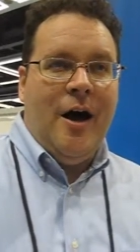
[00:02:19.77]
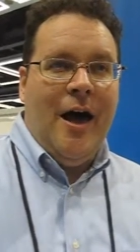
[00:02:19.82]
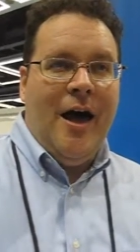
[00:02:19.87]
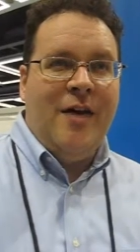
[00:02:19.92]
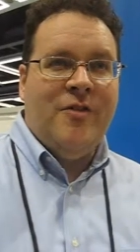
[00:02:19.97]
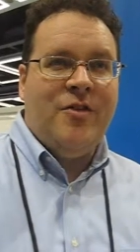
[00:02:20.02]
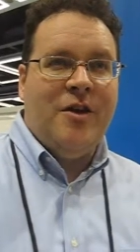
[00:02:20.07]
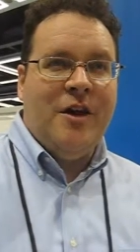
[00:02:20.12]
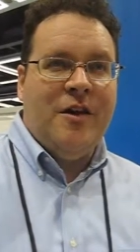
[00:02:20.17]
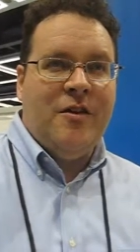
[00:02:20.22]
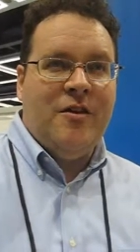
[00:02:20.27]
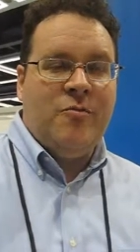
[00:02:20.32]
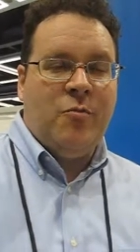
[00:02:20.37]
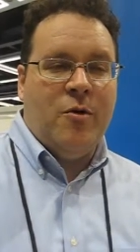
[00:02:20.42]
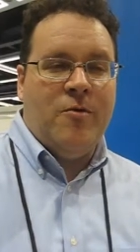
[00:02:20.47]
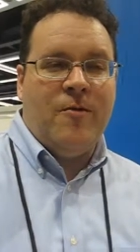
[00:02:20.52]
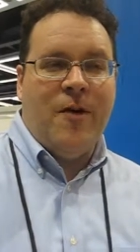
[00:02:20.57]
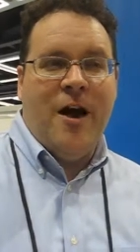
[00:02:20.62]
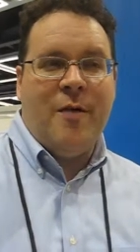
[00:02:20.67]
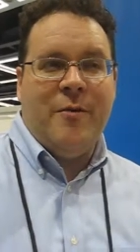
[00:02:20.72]
As you get in these
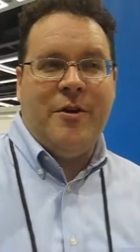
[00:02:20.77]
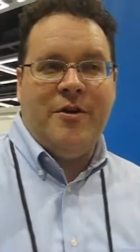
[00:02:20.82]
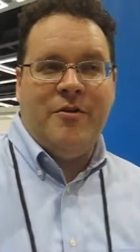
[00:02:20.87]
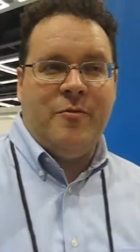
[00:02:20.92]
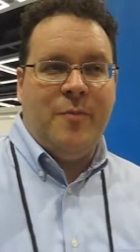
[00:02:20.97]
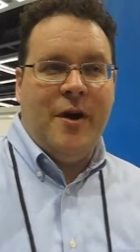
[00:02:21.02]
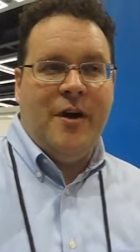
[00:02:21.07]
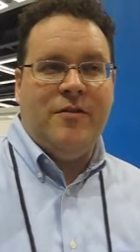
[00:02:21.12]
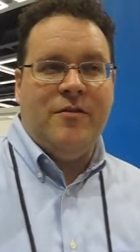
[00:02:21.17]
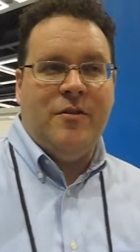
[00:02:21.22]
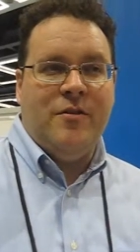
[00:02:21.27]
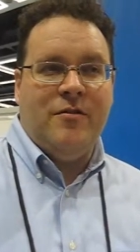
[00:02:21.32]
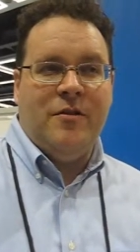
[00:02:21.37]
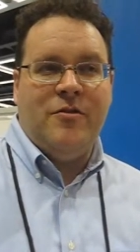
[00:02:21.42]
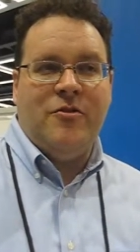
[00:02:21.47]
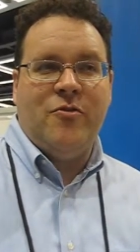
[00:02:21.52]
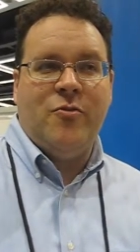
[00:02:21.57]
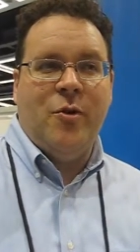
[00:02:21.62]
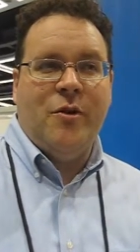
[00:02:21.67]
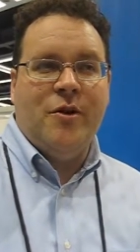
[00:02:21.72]
more fragmented spaces,
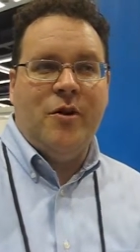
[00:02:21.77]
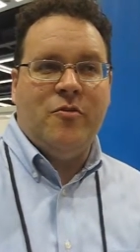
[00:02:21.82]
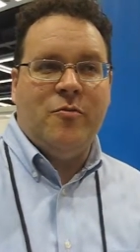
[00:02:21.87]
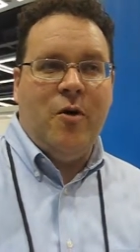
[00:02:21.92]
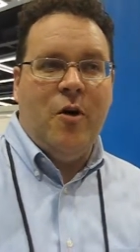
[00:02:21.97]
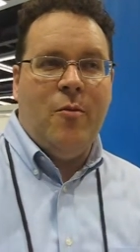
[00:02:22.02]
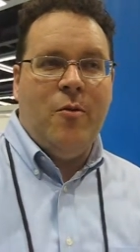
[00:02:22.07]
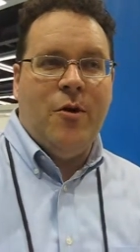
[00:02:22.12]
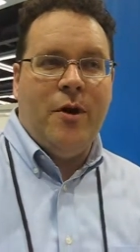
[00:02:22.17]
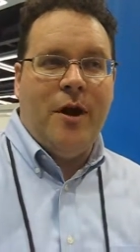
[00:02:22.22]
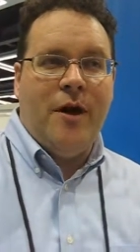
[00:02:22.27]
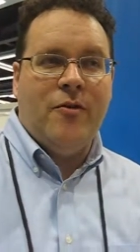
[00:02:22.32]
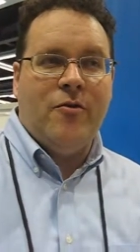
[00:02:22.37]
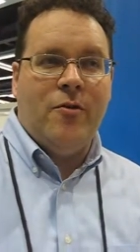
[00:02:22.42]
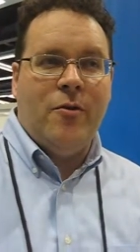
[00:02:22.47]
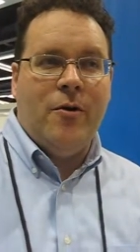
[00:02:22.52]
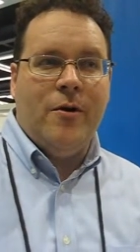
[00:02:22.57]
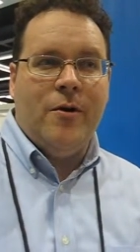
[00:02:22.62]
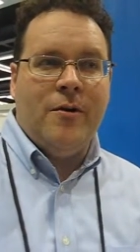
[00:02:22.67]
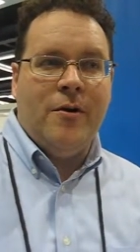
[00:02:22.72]
such as Windows Mobile and
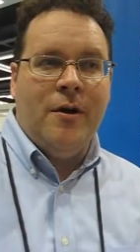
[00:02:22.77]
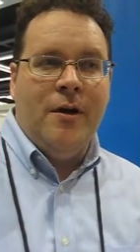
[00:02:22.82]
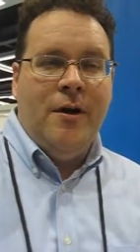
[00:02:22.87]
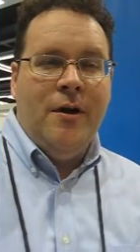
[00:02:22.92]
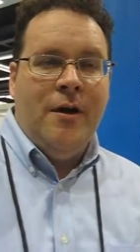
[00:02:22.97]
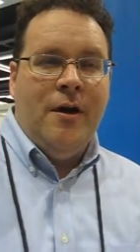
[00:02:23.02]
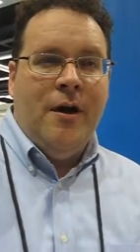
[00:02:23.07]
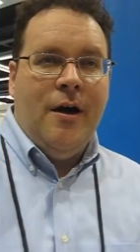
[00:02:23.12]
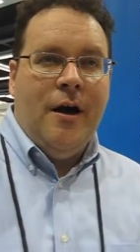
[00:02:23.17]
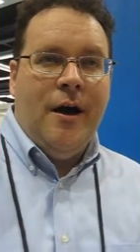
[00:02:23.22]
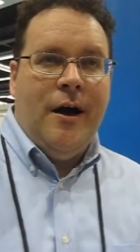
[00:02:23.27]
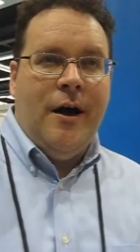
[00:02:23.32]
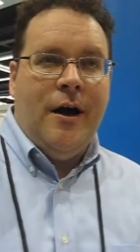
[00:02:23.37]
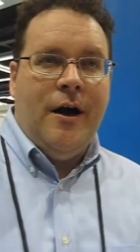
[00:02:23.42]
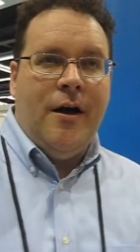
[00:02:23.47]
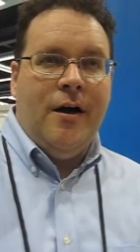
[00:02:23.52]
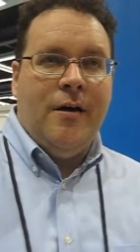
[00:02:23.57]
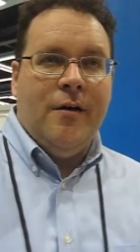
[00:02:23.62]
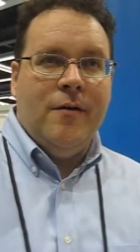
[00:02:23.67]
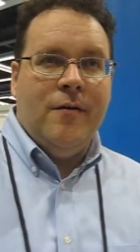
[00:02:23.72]
Android,
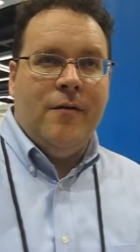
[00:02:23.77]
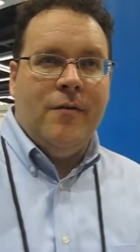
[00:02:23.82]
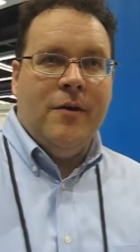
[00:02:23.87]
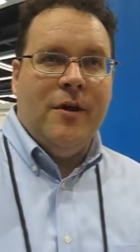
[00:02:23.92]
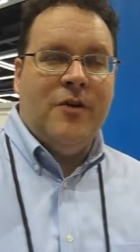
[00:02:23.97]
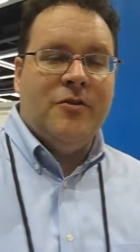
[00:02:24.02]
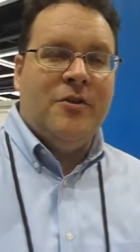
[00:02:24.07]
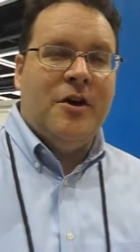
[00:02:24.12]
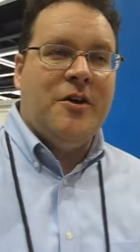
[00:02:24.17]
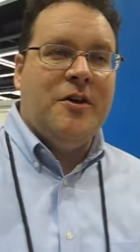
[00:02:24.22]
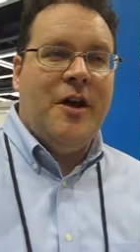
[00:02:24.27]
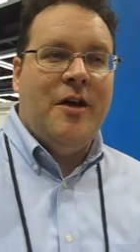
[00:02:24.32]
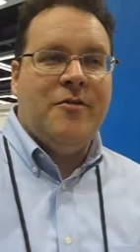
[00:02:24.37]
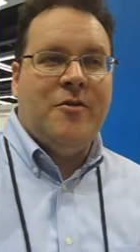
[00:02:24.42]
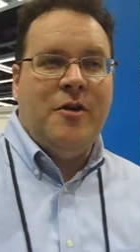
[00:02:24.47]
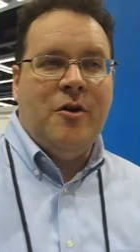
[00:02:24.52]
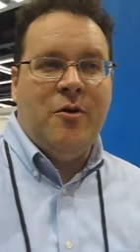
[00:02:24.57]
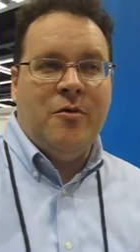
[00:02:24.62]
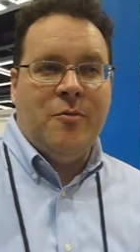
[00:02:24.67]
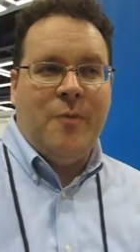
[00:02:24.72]
then all of a sudden you have
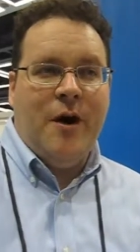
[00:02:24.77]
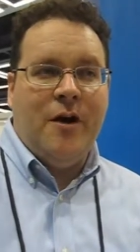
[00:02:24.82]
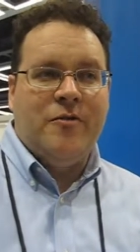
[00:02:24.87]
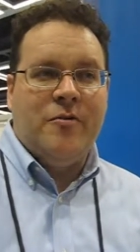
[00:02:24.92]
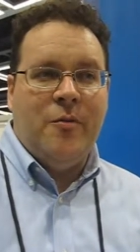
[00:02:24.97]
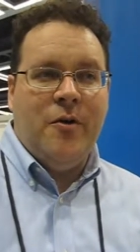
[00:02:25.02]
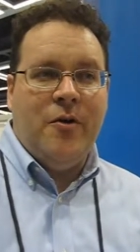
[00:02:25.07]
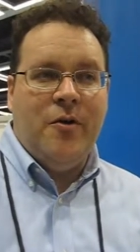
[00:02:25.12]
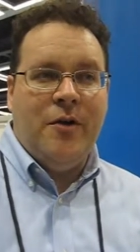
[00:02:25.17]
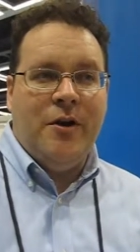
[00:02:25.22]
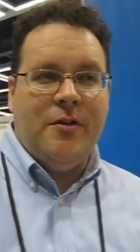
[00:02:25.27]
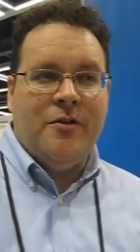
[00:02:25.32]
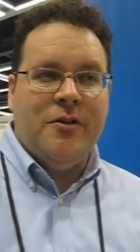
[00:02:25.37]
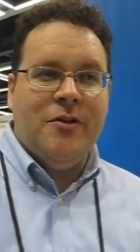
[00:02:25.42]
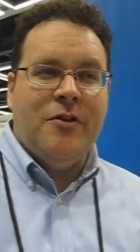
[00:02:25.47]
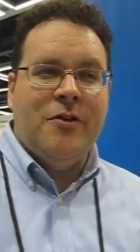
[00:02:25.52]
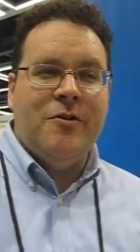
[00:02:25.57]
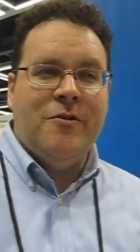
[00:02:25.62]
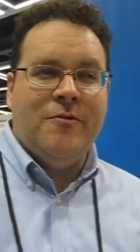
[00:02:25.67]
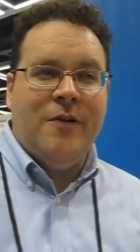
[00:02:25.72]
to deal with the possibility
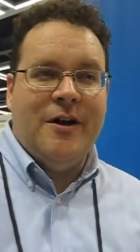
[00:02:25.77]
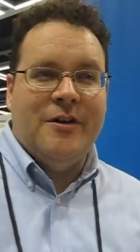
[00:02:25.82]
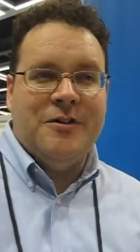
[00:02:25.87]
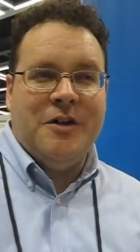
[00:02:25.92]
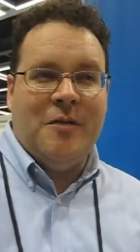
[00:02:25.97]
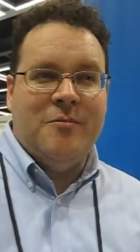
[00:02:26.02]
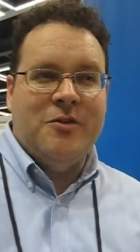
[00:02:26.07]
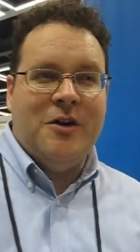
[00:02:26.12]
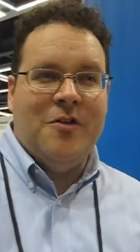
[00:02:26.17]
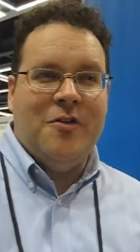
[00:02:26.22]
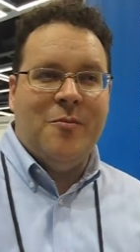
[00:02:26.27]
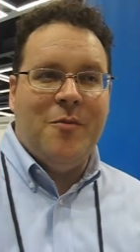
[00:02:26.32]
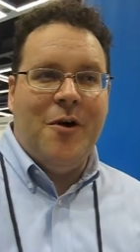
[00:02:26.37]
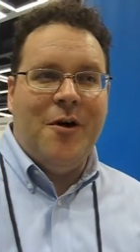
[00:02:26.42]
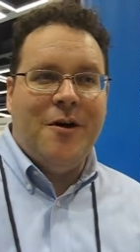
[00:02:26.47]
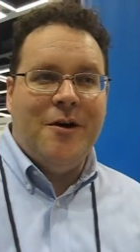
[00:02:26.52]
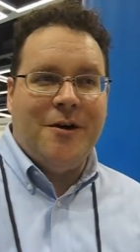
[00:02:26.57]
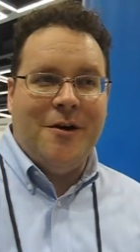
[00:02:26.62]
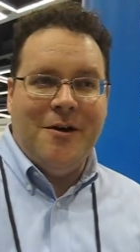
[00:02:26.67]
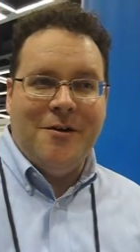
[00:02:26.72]
that a new device comes on the
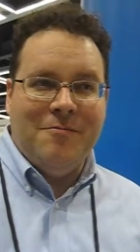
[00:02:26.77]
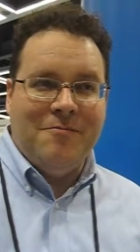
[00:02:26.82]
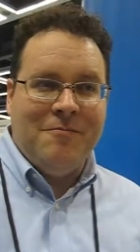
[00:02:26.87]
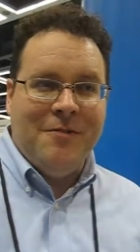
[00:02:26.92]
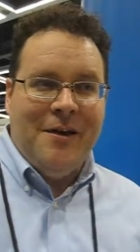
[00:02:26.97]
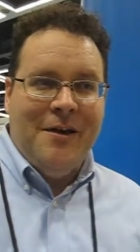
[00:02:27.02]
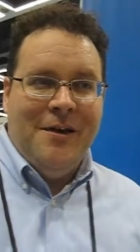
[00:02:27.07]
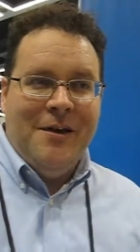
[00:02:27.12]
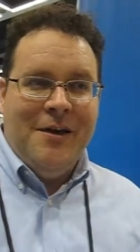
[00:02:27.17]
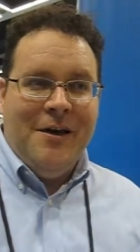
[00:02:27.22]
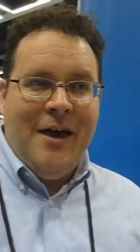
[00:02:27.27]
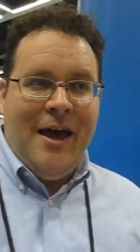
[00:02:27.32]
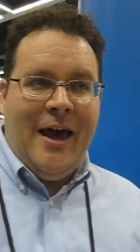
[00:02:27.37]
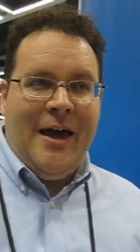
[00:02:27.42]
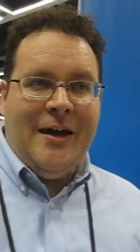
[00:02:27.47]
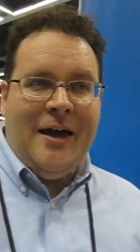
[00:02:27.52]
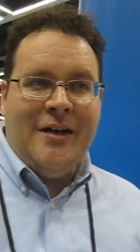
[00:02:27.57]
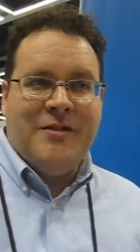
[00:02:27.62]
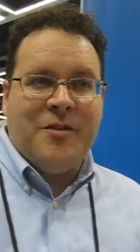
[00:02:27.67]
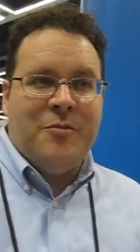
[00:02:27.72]
market
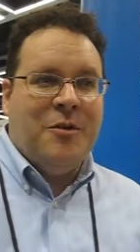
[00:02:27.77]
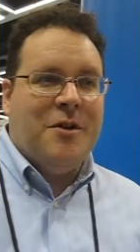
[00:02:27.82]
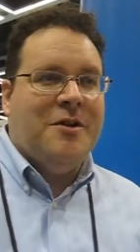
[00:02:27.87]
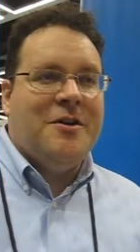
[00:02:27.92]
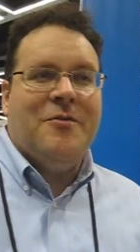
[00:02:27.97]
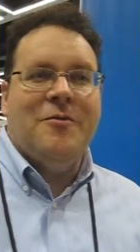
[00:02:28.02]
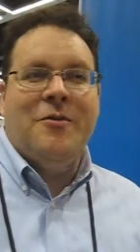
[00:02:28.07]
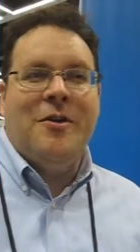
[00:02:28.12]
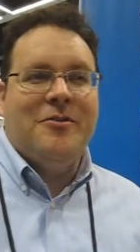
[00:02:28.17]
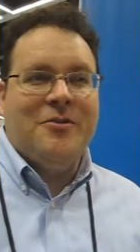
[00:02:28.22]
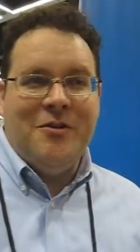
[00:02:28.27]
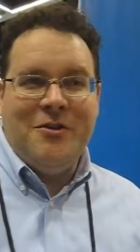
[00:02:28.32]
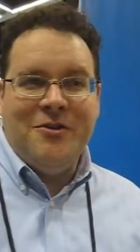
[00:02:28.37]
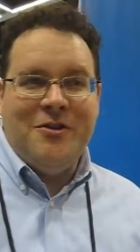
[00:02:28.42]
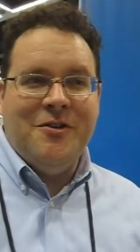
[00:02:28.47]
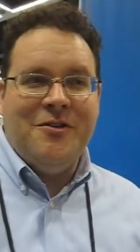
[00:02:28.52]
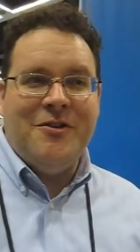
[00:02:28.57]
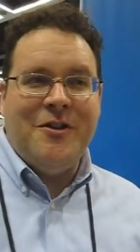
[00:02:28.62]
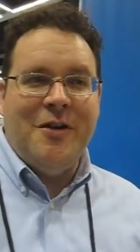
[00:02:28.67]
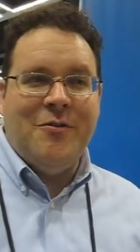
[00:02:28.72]
and has a completely different
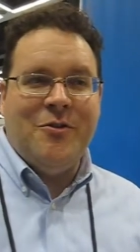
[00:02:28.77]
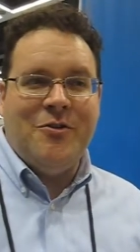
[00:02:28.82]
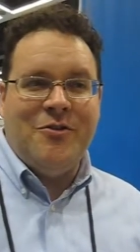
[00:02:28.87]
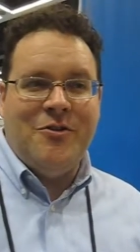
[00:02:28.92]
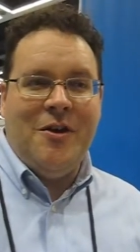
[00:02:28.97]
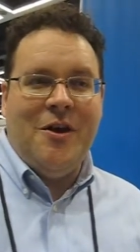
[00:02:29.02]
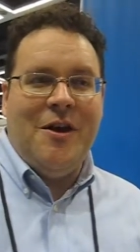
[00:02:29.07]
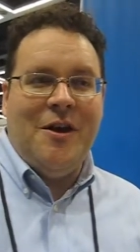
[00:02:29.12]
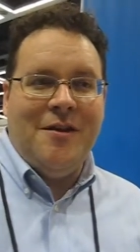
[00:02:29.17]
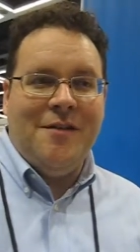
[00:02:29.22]
resolution that you've never seen.